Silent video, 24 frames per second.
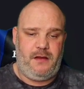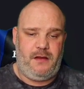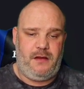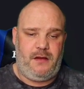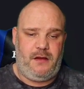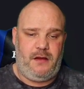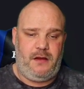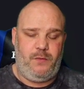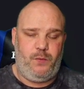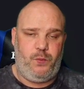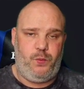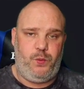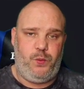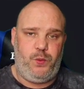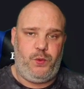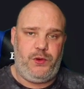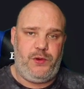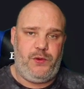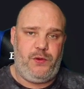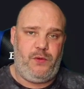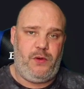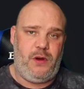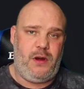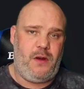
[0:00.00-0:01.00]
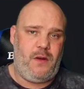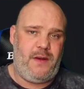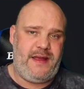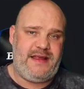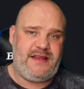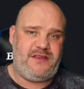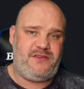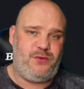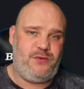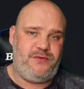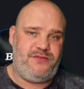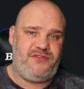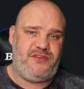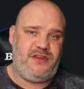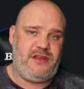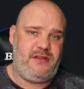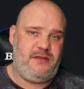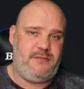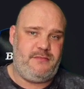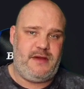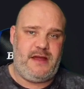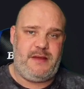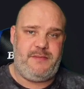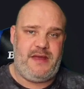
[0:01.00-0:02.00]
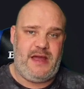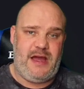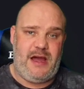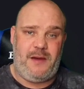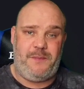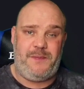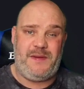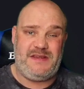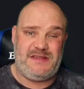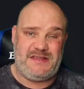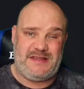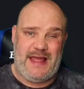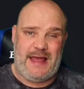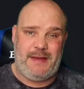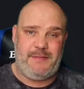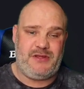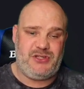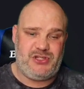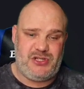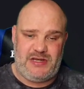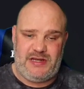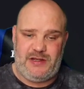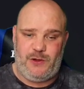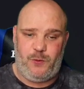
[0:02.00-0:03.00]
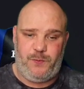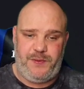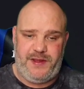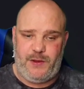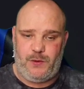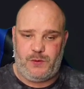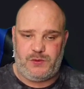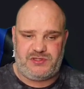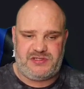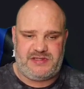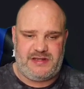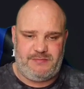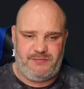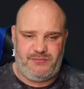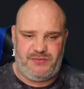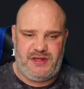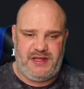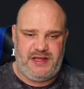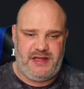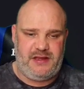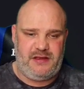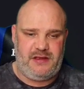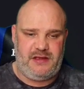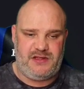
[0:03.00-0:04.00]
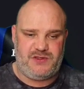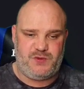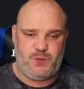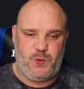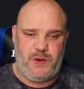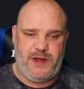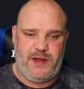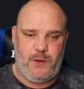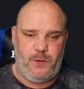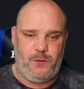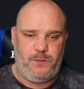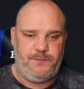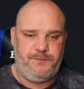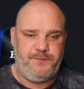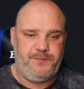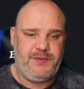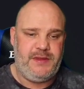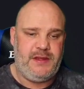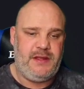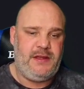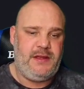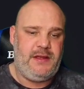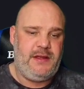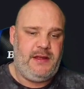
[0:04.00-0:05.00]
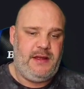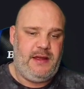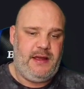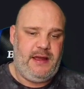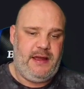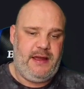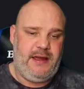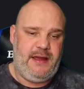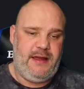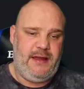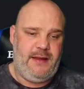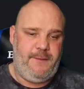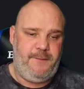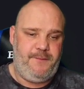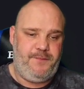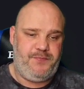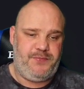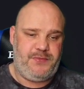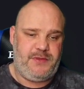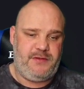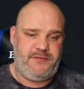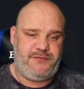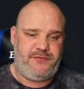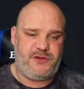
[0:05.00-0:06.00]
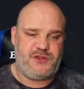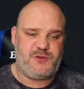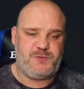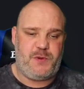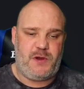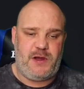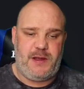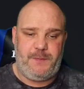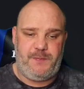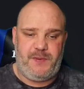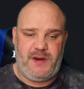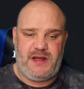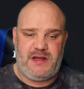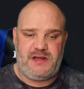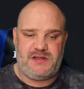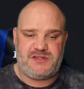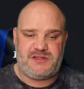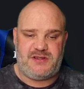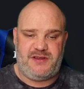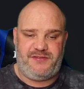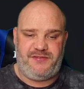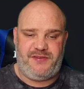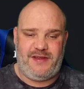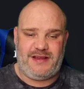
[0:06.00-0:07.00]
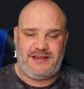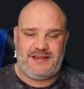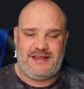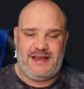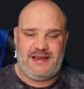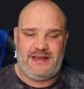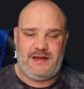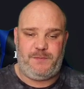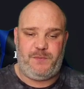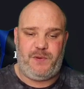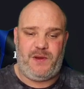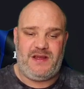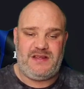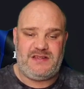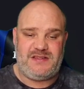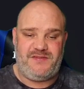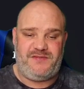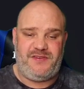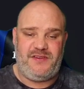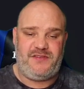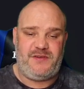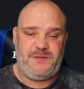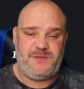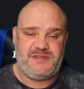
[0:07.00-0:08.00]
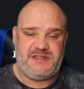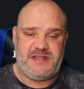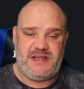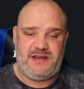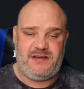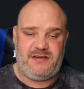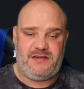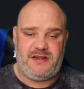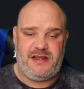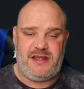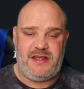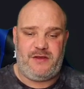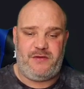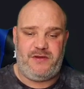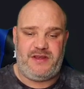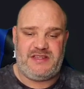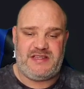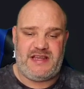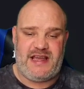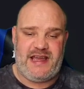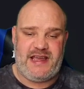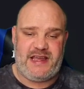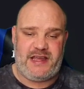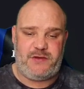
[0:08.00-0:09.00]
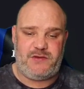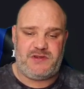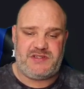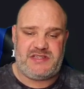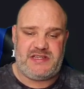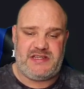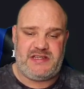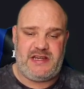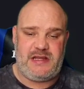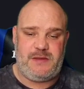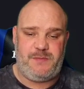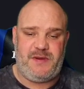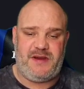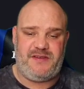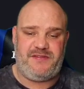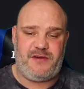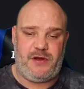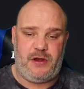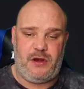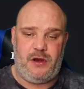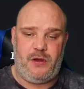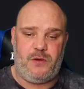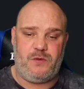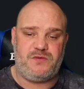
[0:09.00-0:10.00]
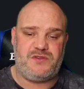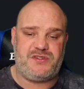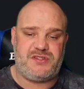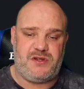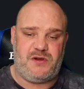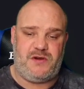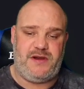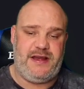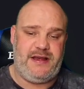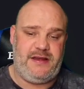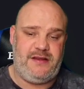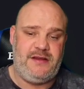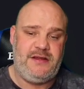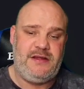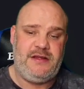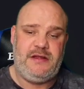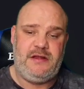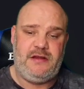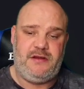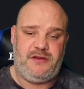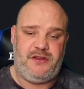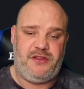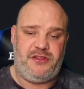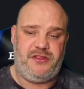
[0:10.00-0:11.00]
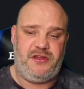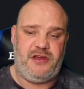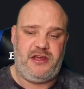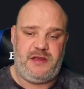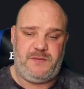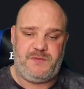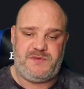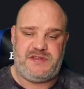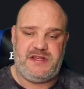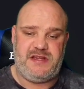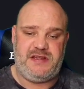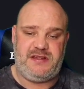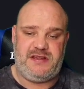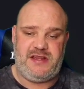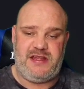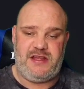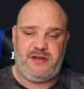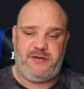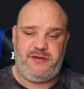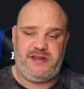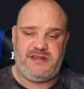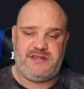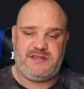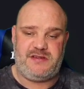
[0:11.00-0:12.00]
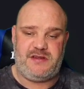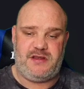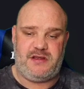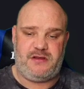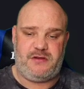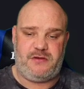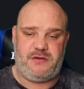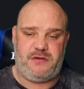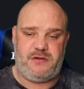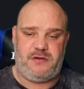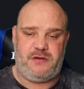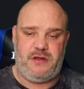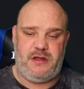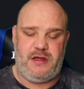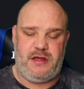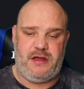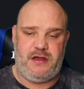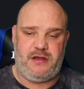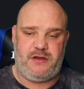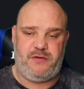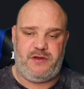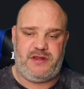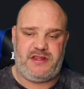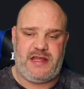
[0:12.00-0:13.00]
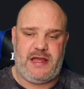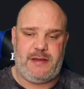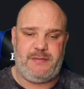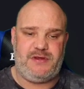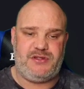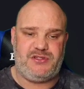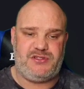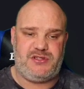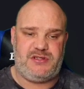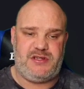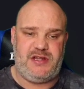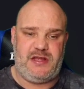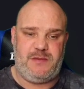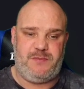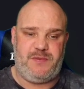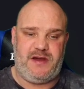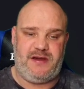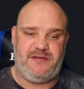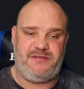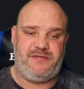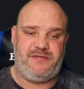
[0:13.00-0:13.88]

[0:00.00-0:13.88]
I would like to have seen them maybe up his damage a little bit or something as well. Frostbite Blast effect added, place a 50% decrease accuracy debuff alongside the 30% decrease quick damage debuff.